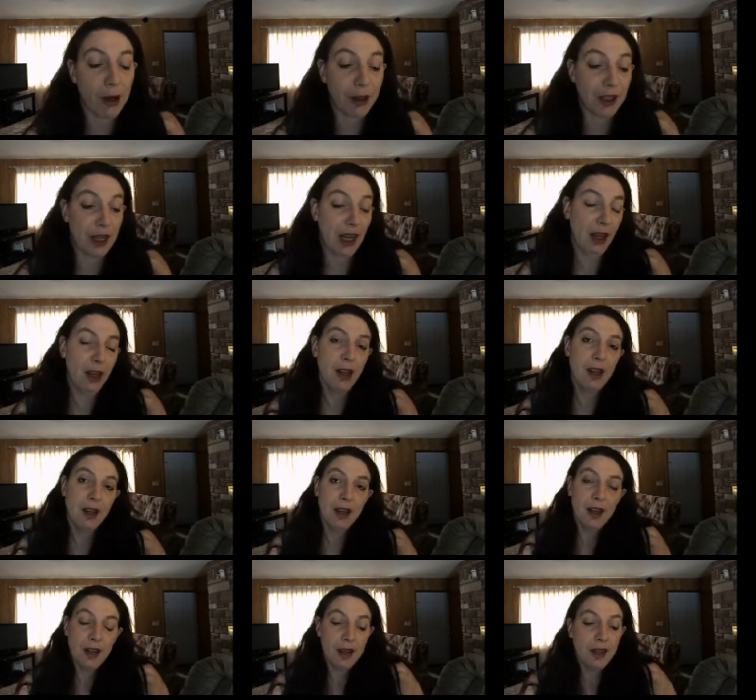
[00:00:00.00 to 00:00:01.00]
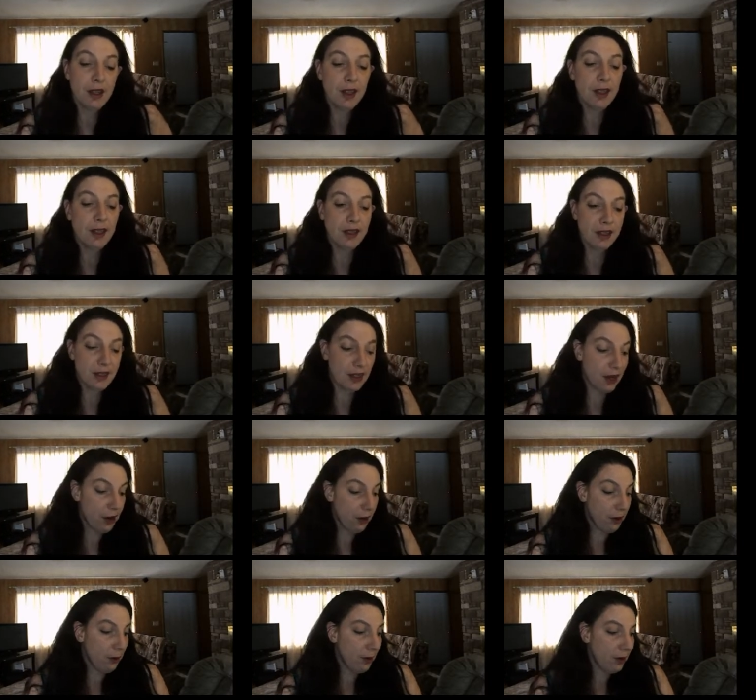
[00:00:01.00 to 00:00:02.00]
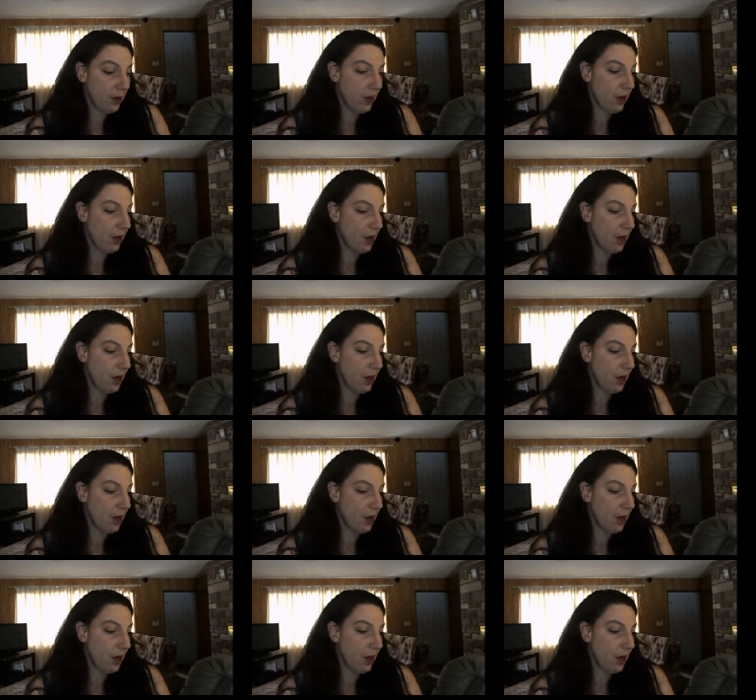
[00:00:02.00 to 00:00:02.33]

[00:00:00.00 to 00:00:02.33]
marketing. So,